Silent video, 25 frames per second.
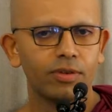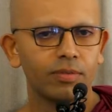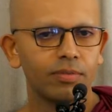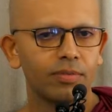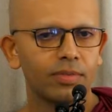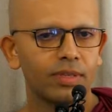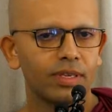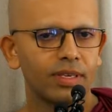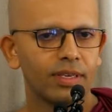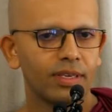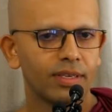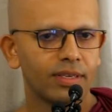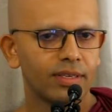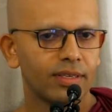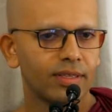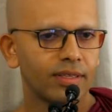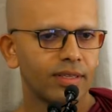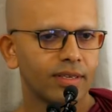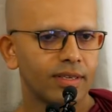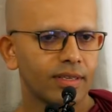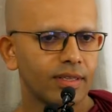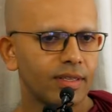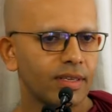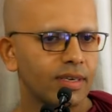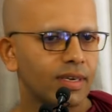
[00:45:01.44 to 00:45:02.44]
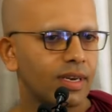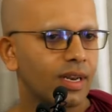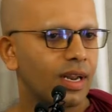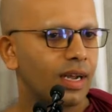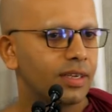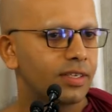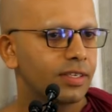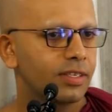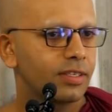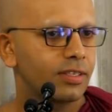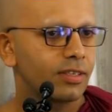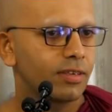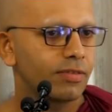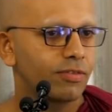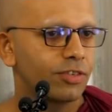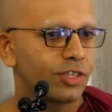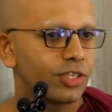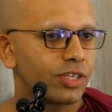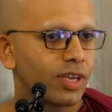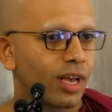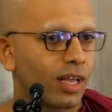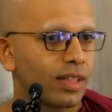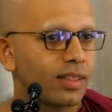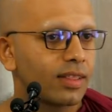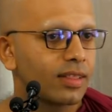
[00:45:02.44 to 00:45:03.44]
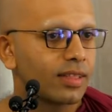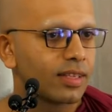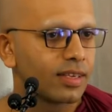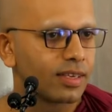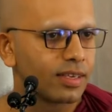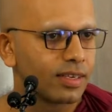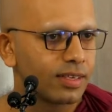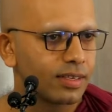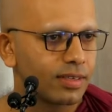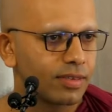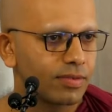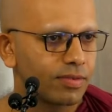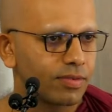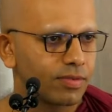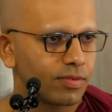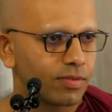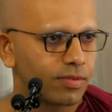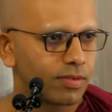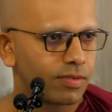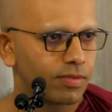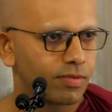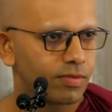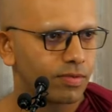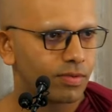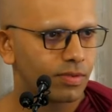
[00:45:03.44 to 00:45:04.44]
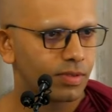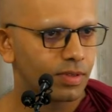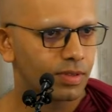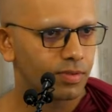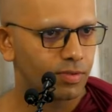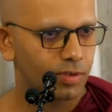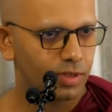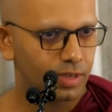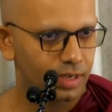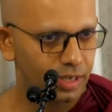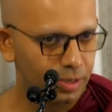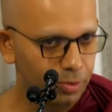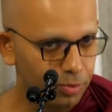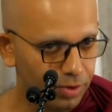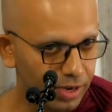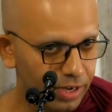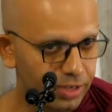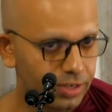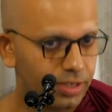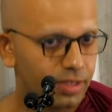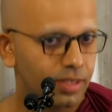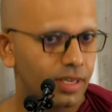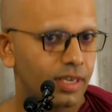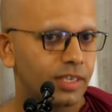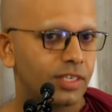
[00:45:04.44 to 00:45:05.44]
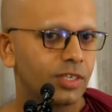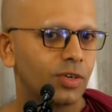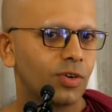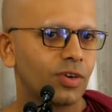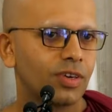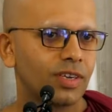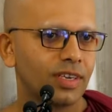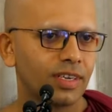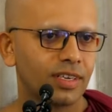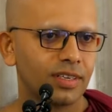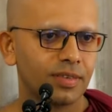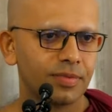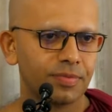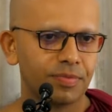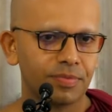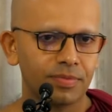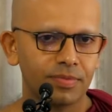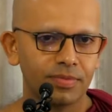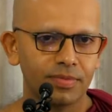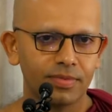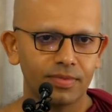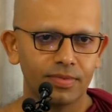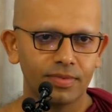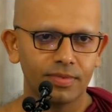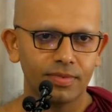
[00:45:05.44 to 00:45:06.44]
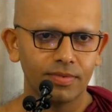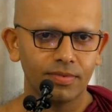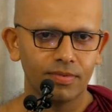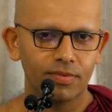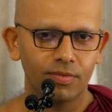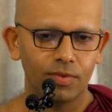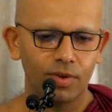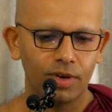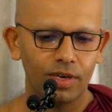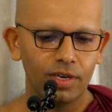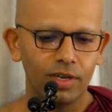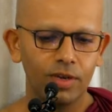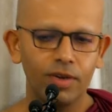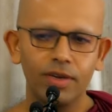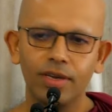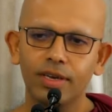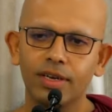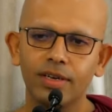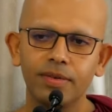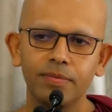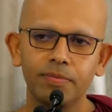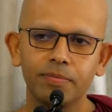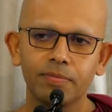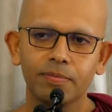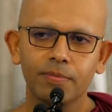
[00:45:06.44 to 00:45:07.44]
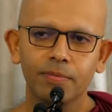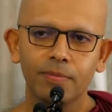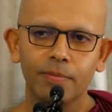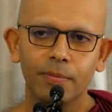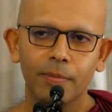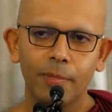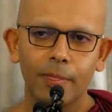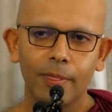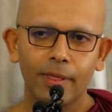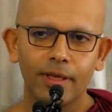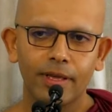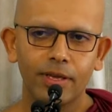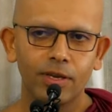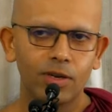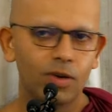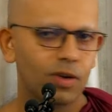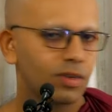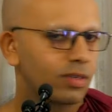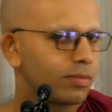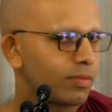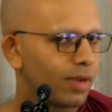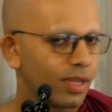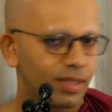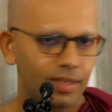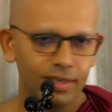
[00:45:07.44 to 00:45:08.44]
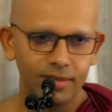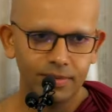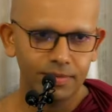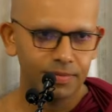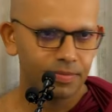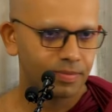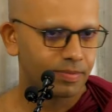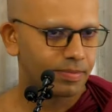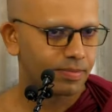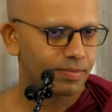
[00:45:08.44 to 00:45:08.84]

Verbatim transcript: from the clutches of Chanda for the duration that you're here. So while you're here, you're not a mother.